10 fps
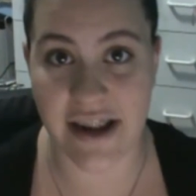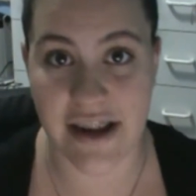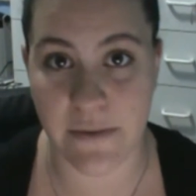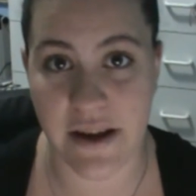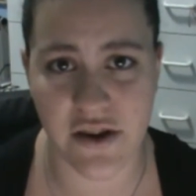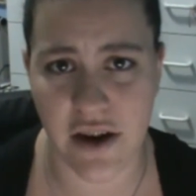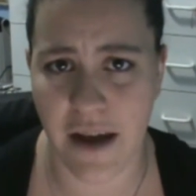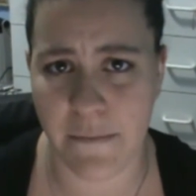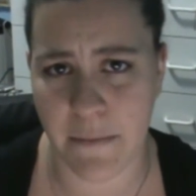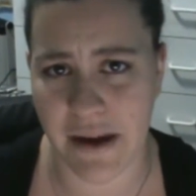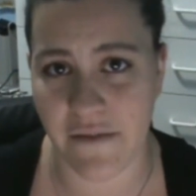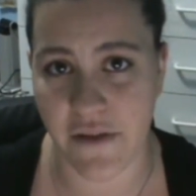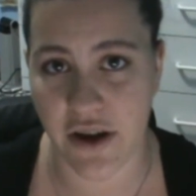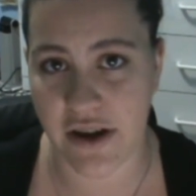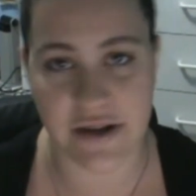you next week. Sorry I haven't been making
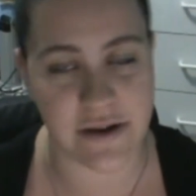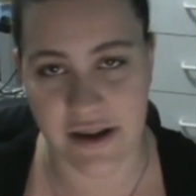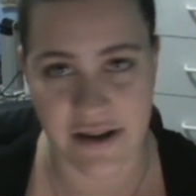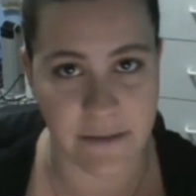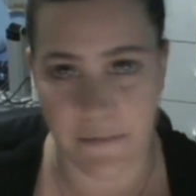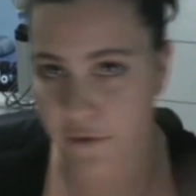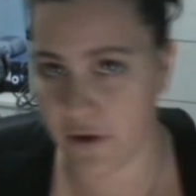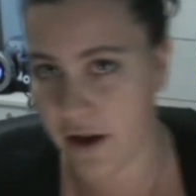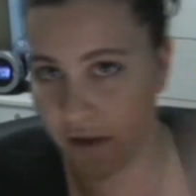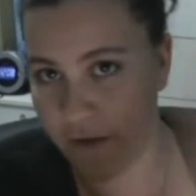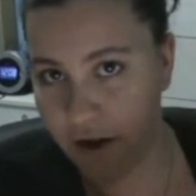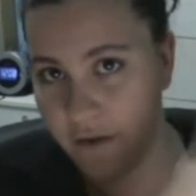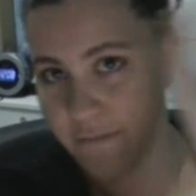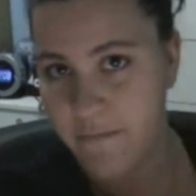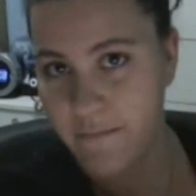videos. As I said before in the other video,
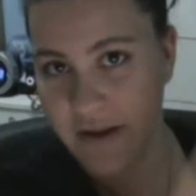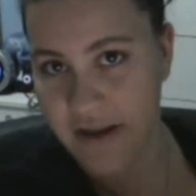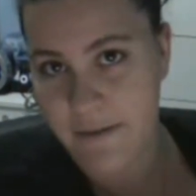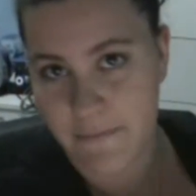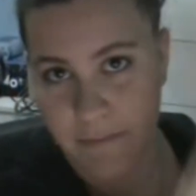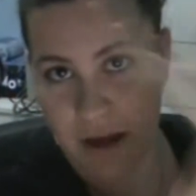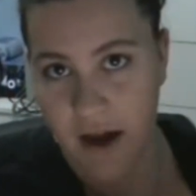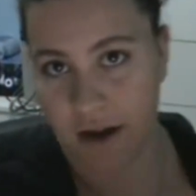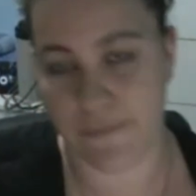I'm busy, blog,